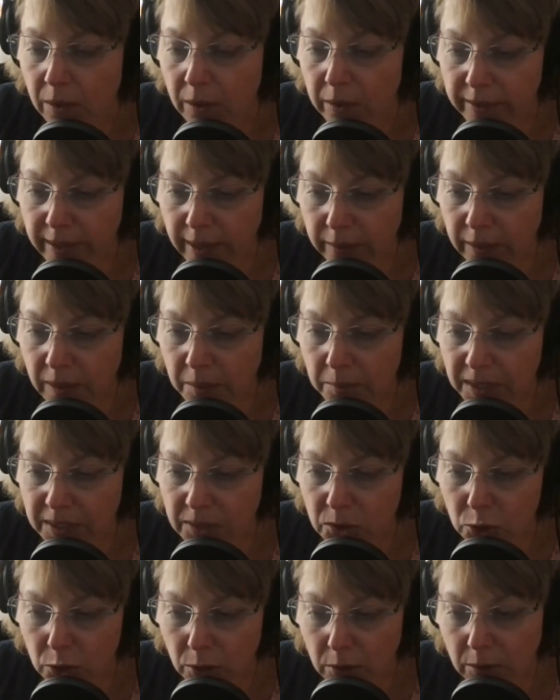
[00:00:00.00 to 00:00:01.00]
Now, they may
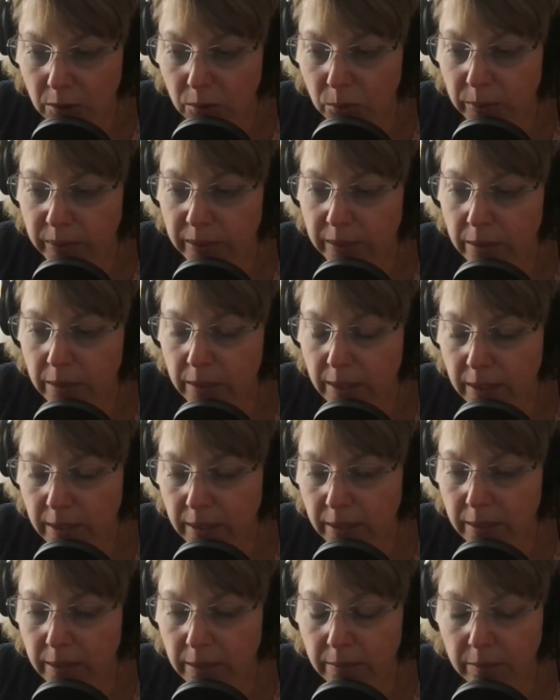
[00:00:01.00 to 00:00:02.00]
struggle with
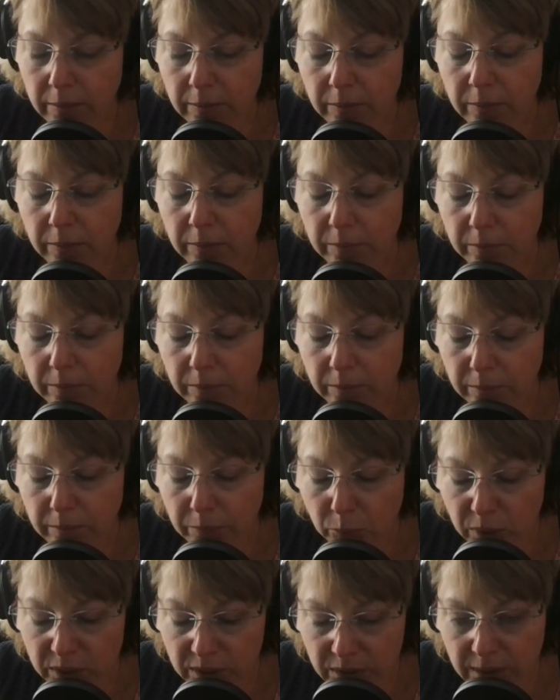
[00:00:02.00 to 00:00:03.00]
the
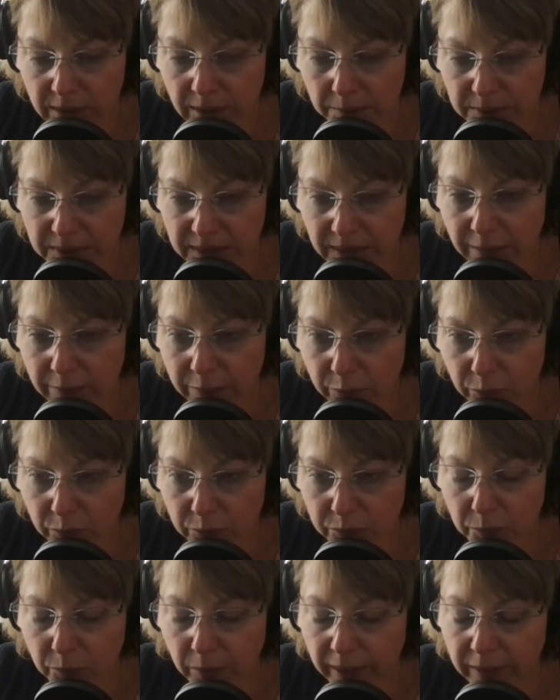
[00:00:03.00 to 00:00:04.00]
wishing
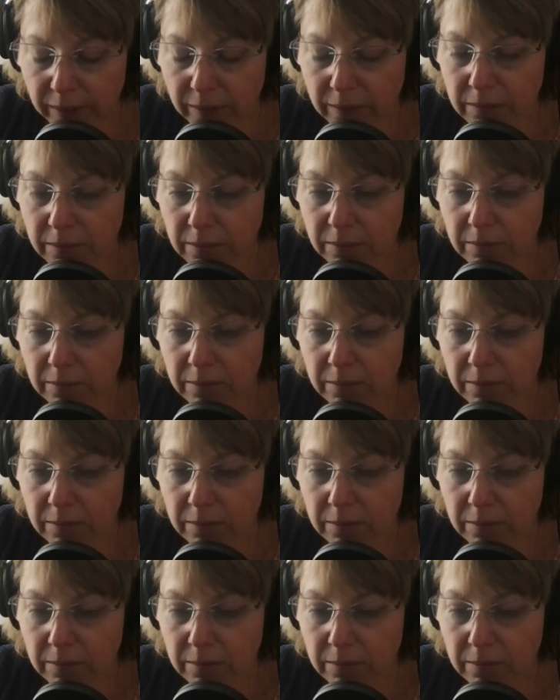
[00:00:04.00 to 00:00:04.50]
themselves well,